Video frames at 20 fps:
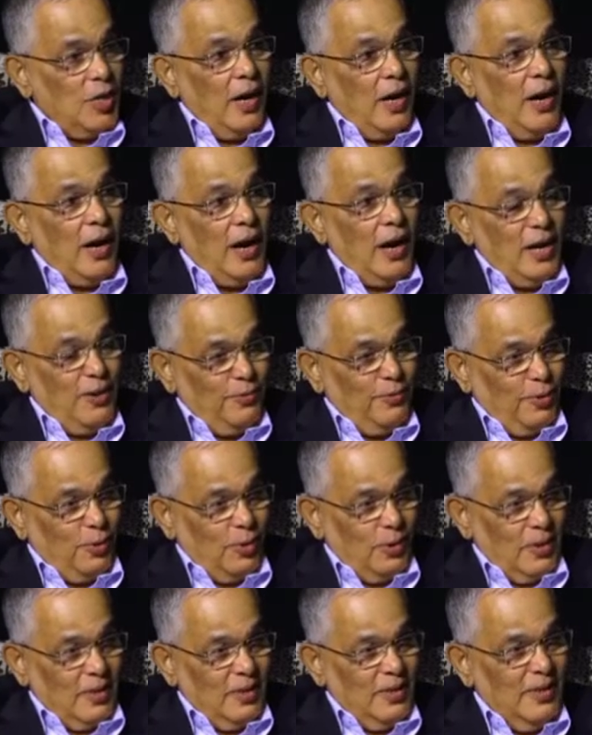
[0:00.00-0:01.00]
heart
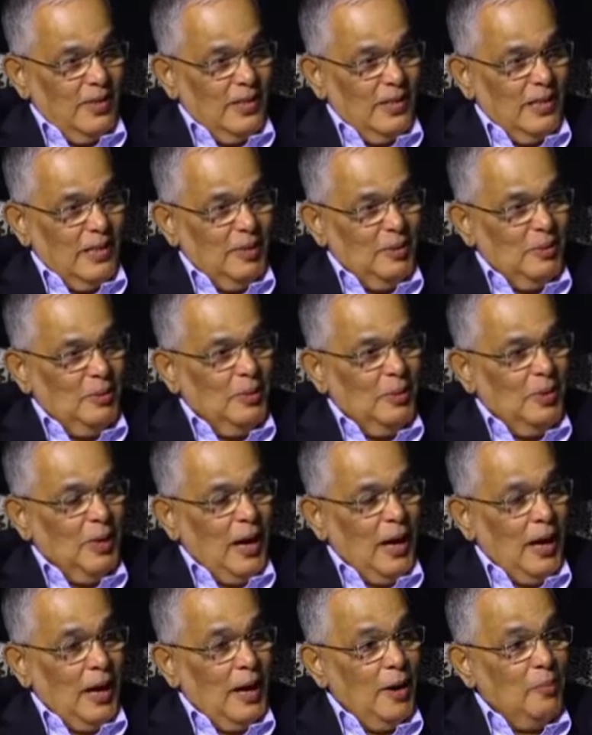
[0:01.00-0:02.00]
for
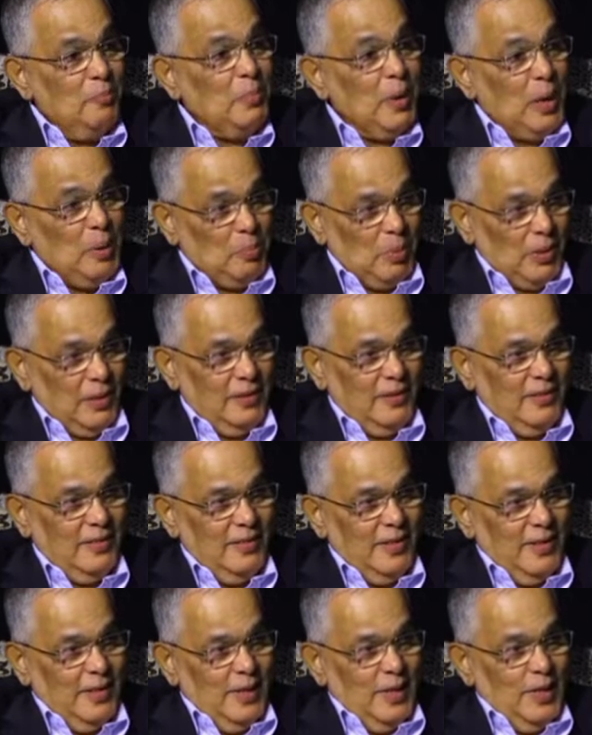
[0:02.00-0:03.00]
people.
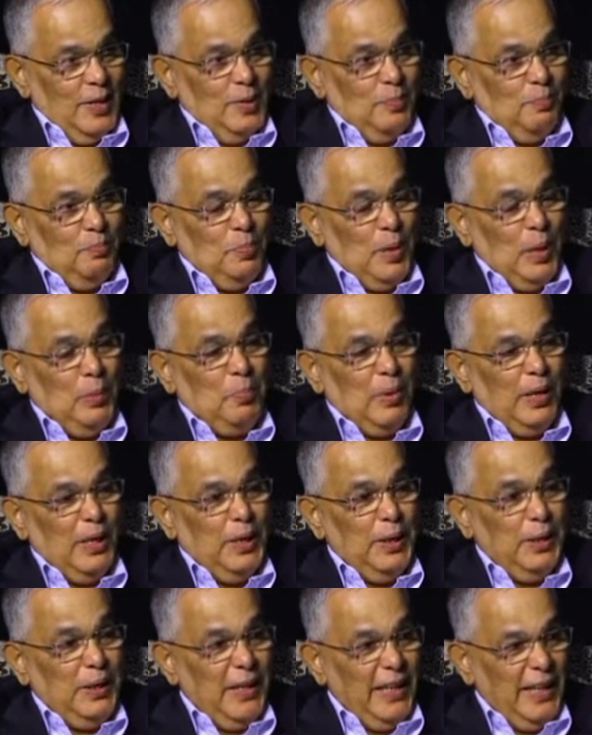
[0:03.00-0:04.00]
Okay. People
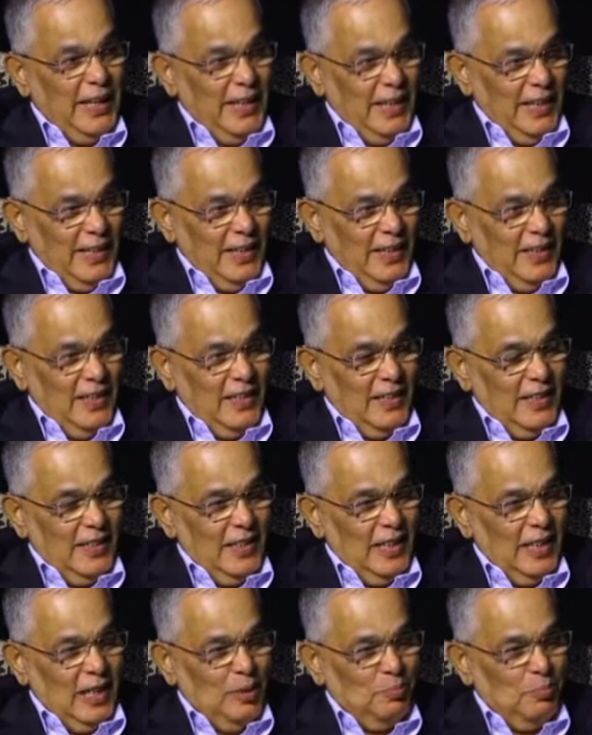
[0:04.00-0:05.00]
in need, mm-hmm.
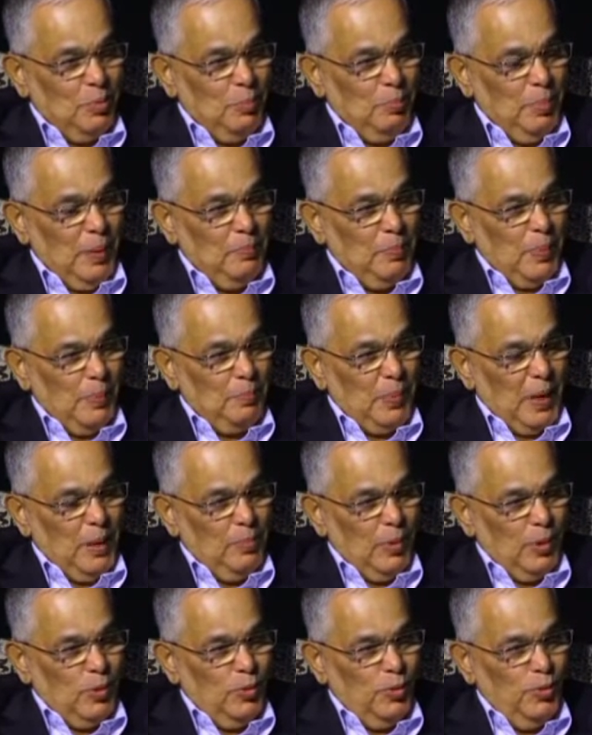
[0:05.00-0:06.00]
you know, people,
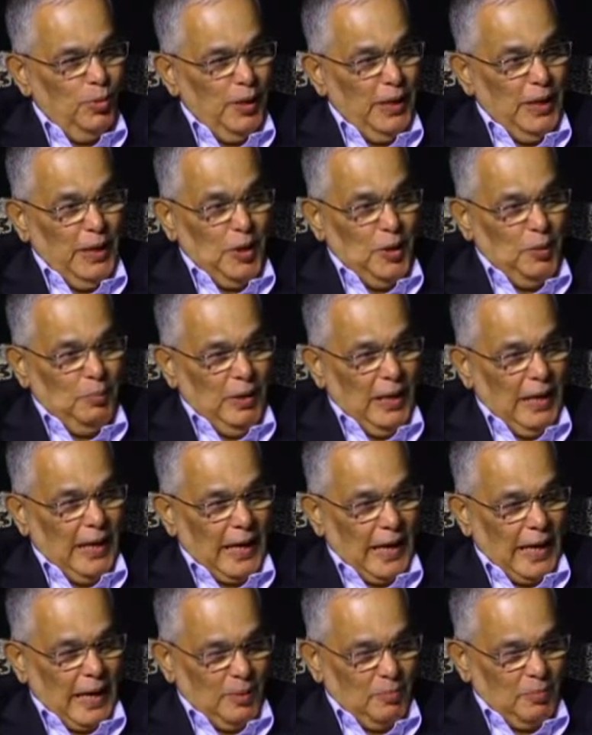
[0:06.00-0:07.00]
people who need to be
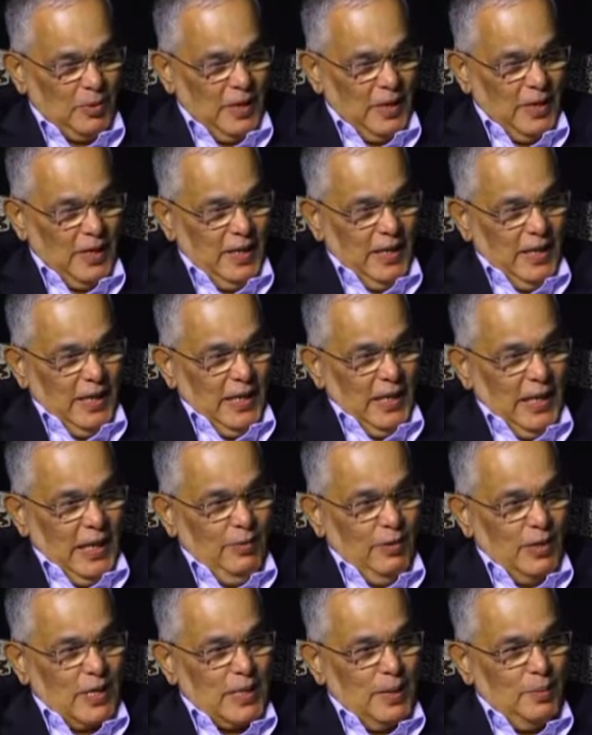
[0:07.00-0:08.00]
helped.
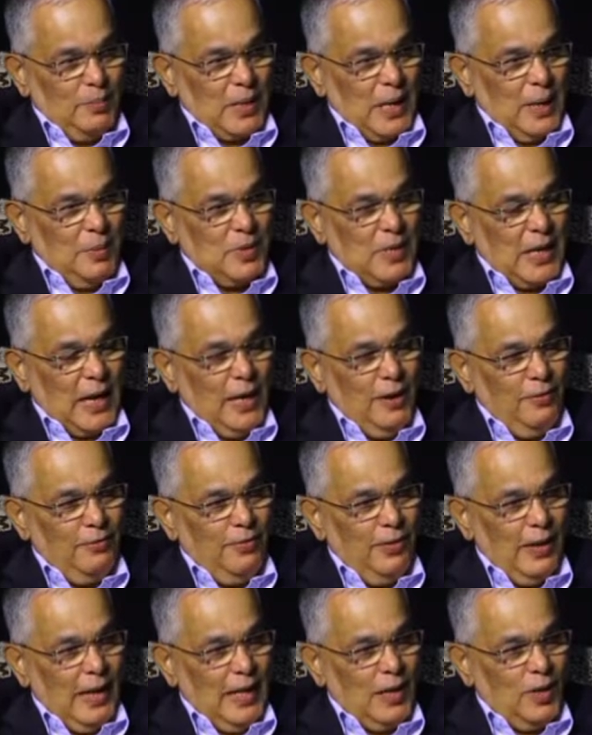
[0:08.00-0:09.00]
Even sometimes I have
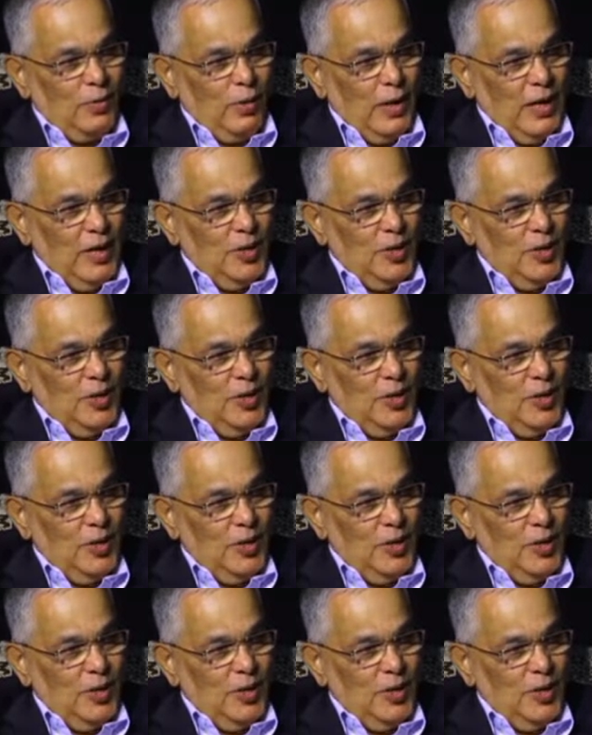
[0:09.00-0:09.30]
felt, why